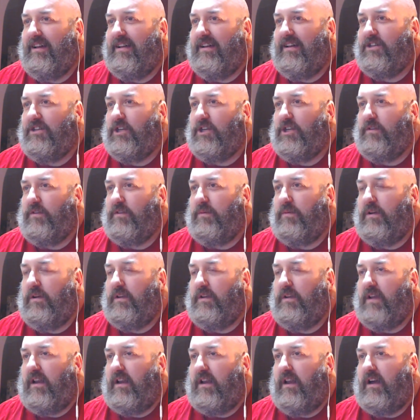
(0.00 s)
Joey's
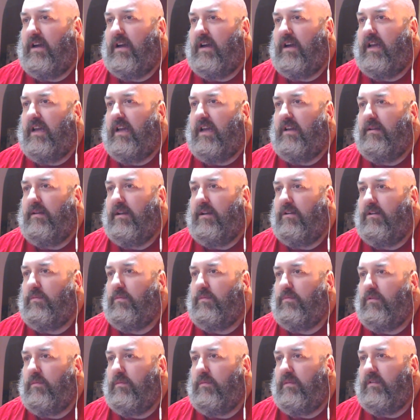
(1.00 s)
put he's unlucky and he
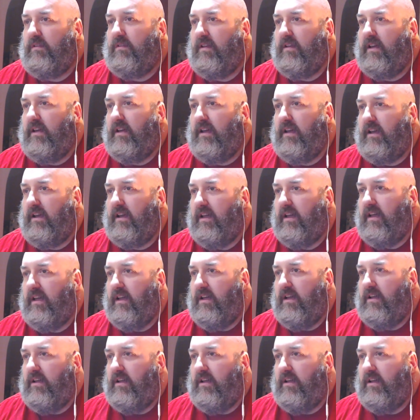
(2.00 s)
looks promising.